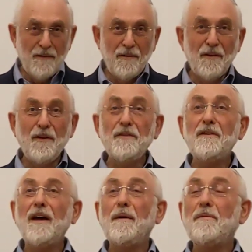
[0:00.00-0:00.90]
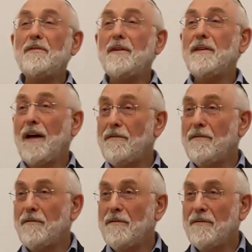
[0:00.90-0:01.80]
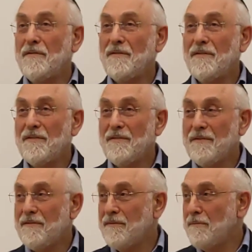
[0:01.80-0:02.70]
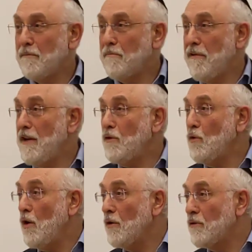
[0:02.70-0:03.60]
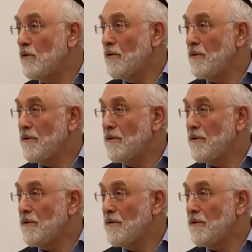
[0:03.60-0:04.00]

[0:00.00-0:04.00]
So the Kotzke Rebbe sat down. Pray to God.